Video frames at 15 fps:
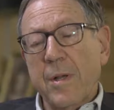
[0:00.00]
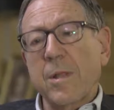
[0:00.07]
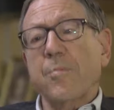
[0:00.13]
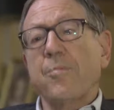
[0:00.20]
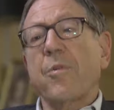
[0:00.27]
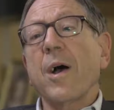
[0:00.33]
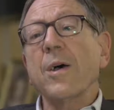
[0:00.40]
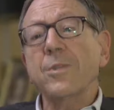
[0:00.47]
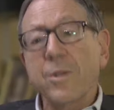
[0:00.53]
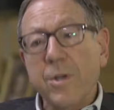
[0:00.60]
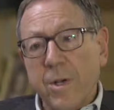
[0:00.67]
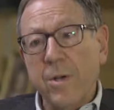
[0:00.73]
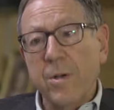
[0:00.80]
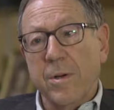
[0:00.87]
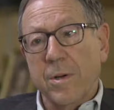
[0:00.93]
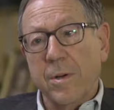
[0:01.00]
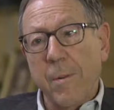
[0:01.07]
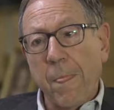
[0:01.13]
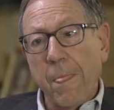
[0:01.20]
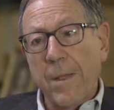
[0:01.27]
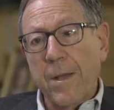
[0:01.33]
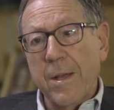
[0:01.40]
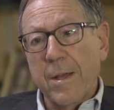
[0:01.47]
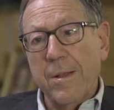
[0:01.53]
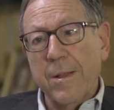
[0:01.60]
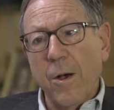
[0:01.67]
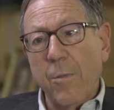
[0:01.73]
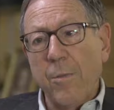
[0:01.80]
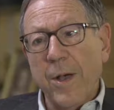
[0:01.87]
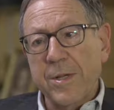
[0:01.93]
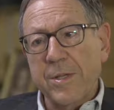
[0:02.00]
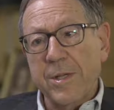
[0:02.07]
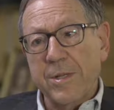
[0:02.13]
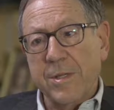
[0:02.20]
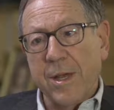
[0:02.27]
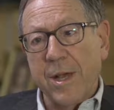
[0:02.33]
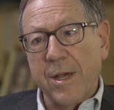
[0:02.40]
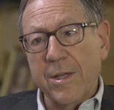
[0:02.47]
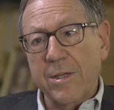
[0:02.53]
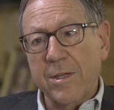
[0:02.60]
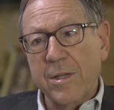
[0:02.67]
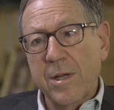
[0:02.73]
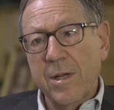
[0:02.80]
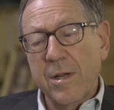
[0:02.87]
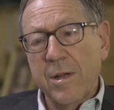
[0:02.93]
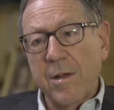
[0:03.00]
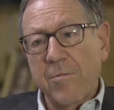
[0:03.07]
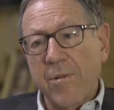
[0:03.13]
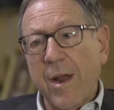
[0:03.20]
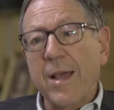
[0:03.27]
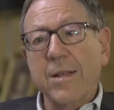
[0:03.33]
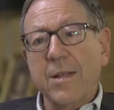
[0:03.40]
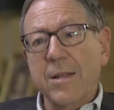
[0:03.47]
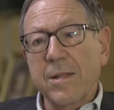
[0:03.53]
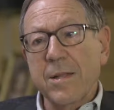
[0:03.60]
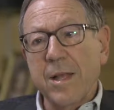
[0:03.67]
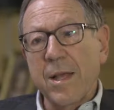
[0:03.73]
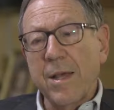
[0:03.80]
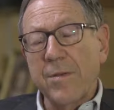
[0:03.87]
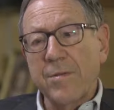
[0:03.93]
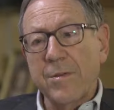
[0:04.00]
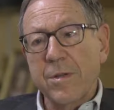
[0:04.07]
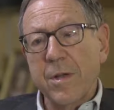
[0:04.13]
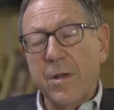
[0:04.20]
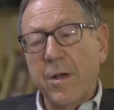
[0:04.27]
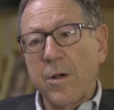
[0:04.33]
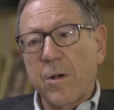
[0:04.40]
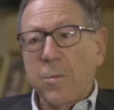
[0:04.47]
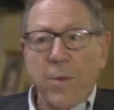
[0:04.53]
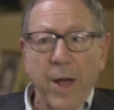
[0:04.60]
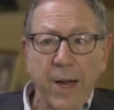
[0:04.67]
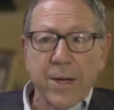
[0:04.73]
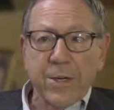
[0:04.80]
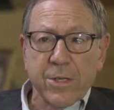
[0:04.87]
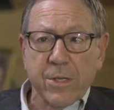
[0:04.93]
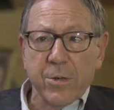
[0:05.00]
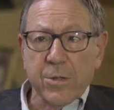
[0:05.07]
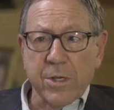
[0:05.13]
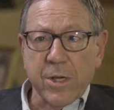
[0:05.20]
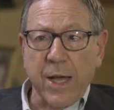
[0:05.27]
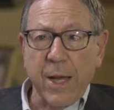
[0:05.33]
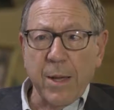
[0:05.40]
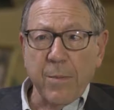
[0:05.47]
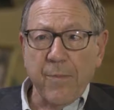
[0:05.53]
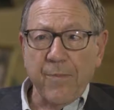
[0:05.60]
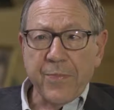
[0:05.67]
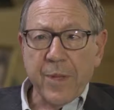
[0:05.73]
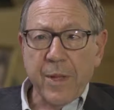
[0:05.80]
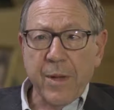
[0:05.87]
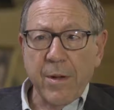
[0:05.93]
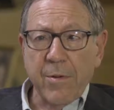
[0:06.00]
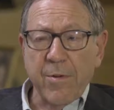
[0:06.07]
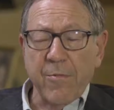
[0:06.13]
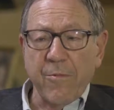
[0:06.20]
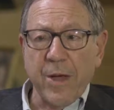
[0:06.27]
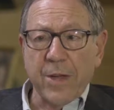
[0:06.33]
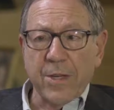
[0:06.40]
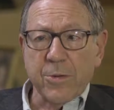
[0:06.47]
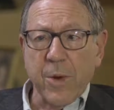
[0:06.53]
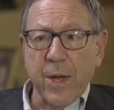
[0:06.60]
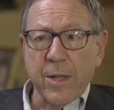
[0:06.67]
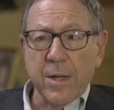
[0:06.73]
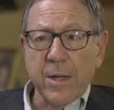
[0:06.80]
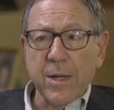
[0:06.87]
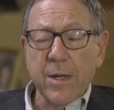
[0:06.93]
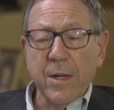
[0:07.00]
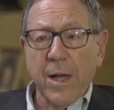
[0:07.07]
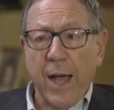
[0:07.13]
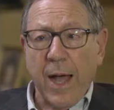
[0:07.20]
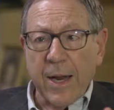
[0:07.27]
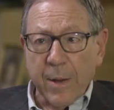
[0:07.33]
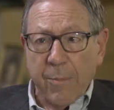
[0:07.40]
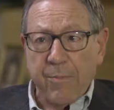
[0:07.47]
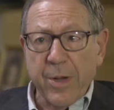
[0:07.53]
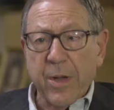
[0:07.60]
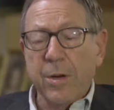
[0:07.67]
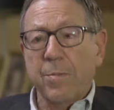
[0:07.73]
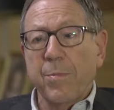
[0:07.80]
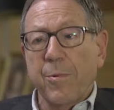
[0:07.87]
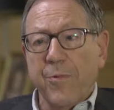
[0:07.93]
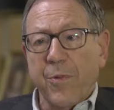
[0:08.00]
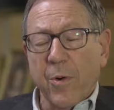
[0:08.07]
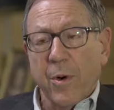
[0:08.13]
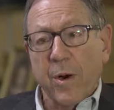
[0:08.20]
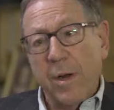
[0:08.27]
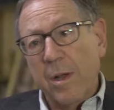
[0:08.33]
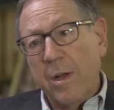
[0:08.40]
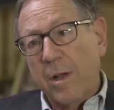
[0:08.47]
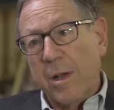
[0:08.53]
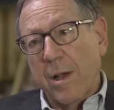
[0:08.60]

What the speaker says: The prosecutor in Lopez's case, Franklin Neves, who managed to escape from Venezuela and appeared before